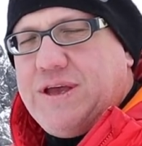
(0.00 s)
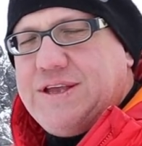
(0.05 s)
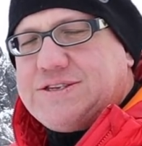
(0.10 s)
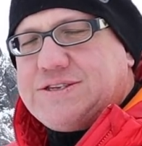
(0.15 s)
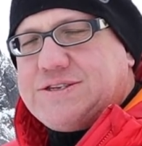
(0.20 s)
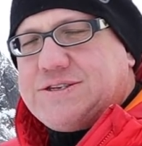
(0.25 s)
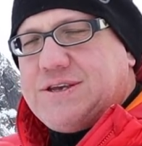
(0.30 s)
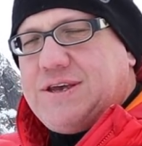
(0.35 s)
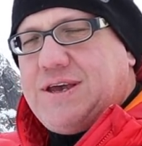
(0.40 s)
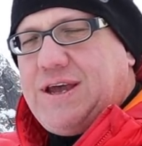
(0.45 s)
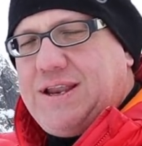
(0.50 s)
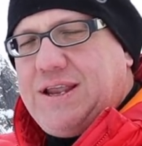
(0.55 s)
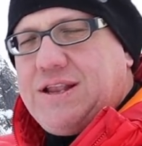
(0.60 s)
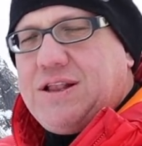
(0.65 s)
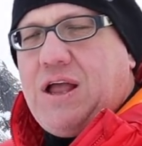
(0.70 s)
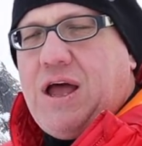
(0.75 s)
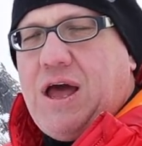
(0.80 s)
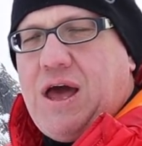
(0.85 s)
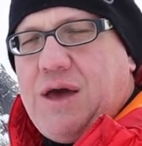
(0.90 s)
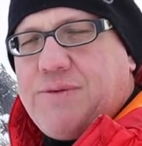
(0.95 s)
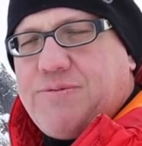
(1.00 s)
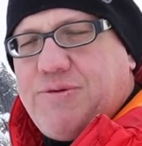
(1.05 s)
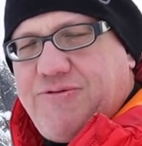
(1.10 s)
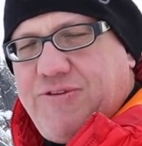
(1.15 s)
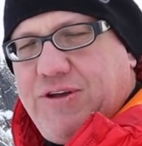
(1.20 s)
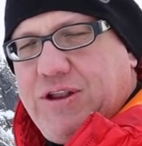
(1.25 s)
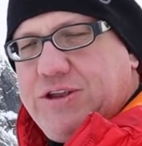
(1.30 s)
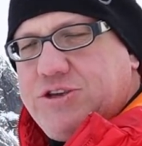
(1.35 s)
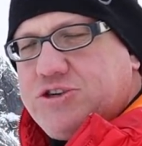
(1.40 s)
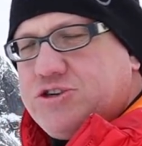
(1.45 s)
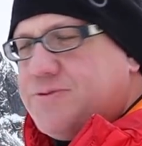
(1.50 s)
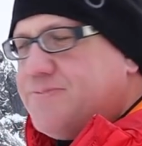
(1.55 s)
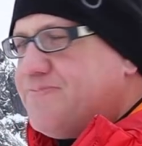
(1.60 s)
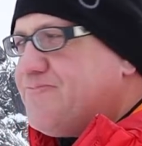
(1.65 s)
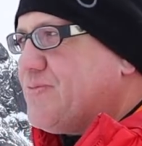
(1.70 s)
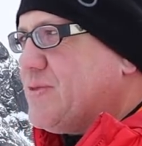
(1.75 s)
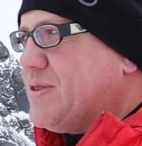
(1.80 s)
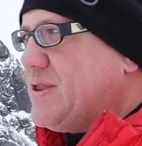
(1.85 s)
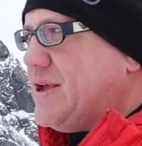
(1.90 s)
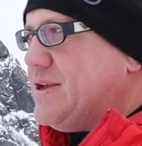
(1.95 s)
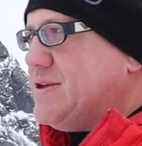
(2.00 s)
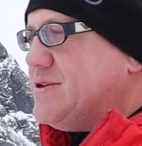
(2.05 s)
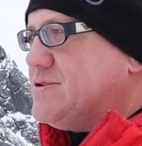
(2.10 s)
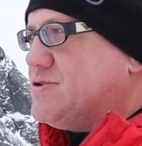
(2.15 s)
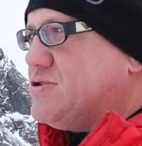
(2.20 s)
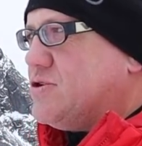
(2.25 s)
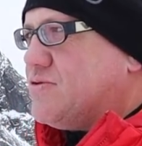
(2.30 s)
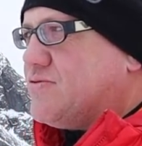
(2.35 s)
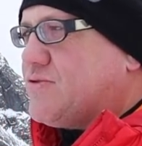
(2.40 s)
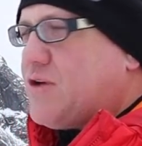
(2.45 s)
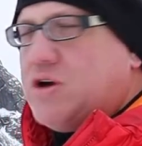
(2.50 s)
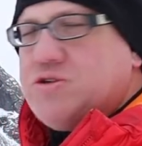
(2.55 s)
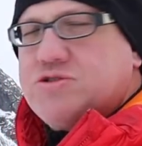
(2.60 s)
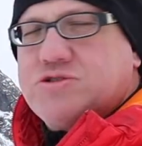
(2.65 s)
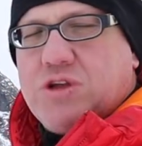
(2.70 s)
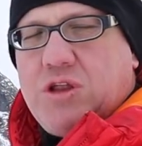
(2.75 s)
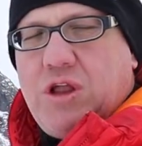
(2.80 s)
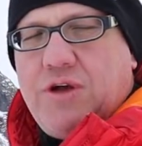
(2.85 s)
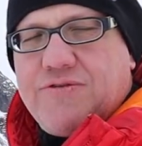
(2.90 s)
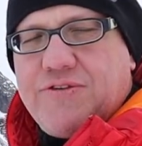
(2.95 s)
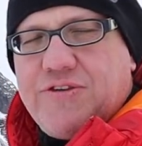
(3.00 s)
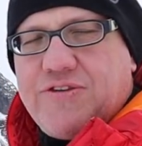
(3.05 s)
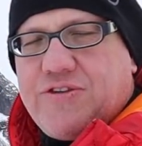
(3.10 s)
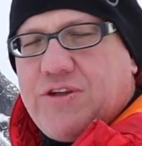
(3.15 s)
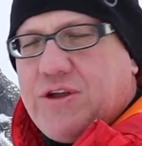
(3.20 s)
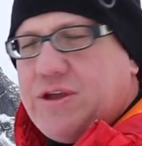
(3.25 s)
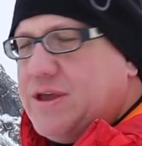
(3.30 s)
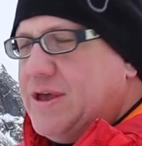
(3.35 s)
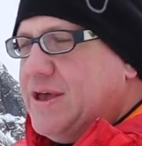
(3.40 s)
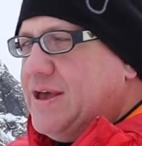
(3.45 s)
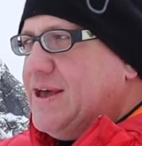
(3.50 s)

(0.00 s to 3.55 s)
It's a little harbour village, that sort of coastal obviously,